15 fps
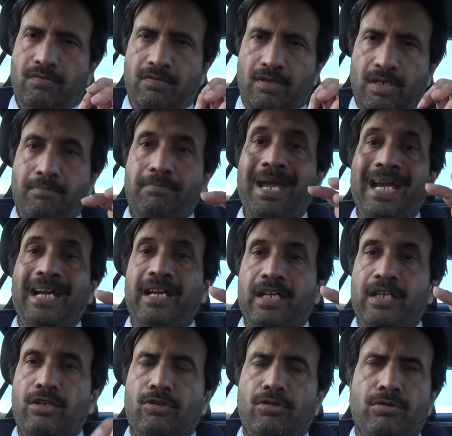or
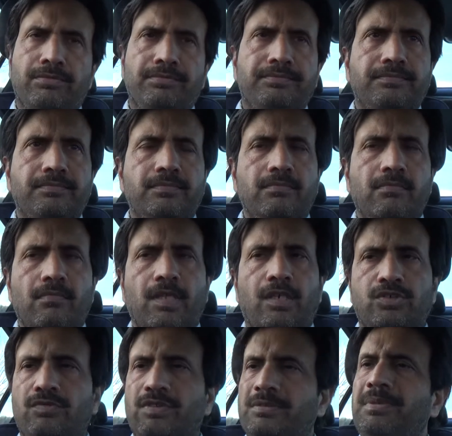banding you know
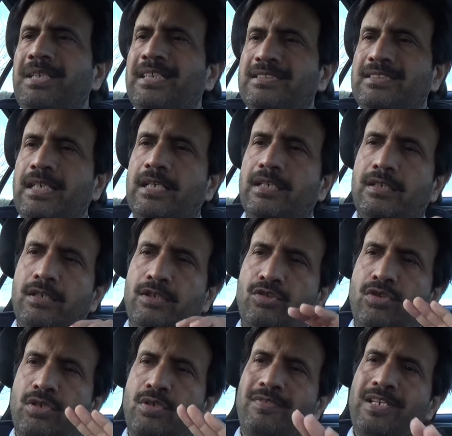so what means is that your
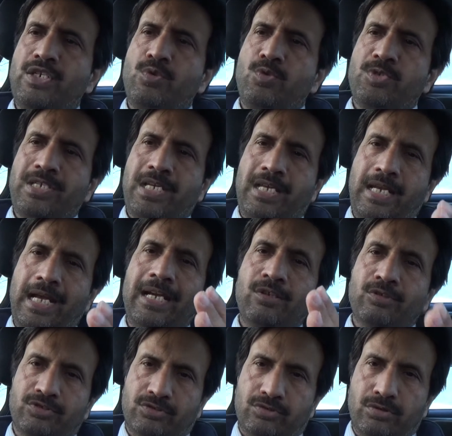doctor will use an
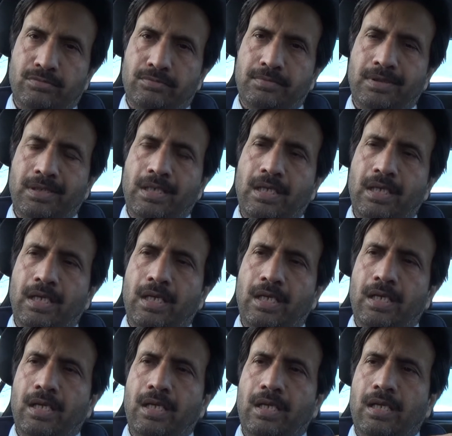endoscope
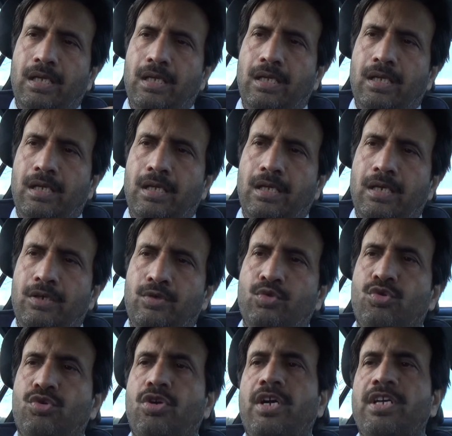uh,
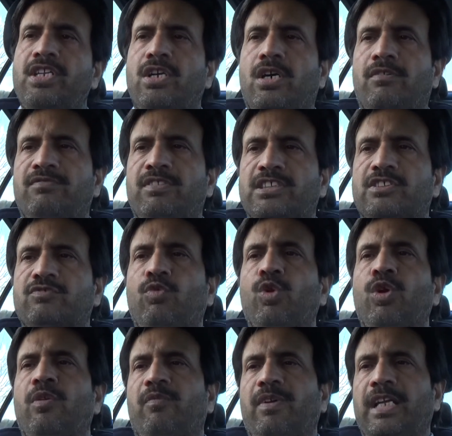to tie off the
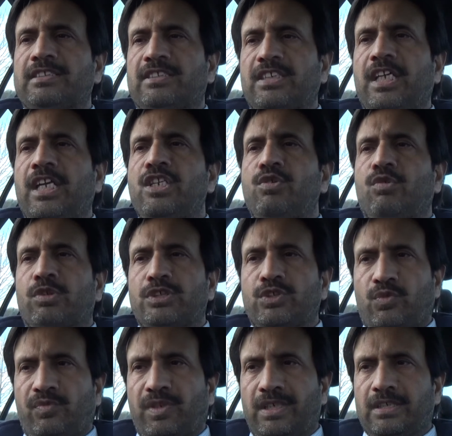swollen veins in your
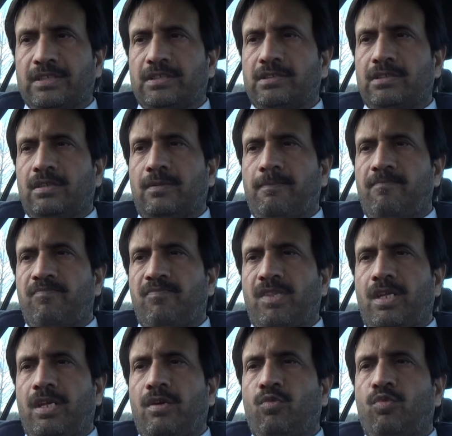esophagus
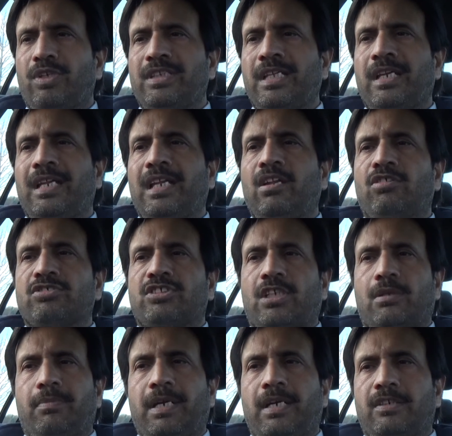uh, with an
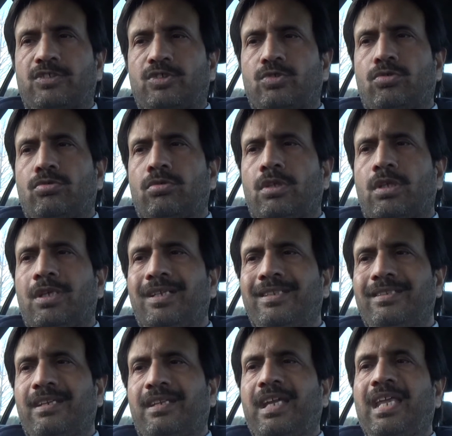elastic band so
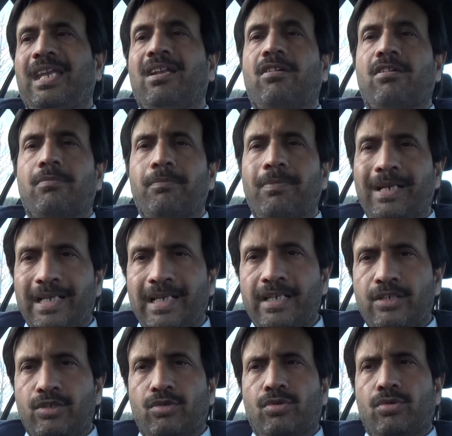they cannot
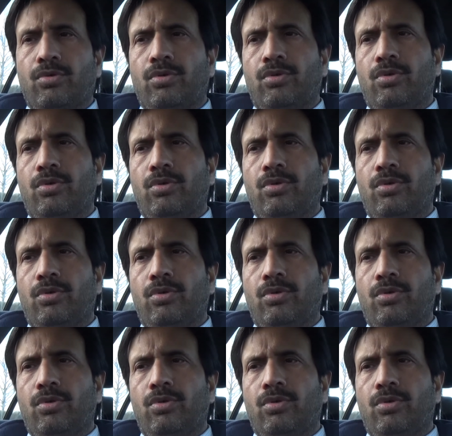bleed you know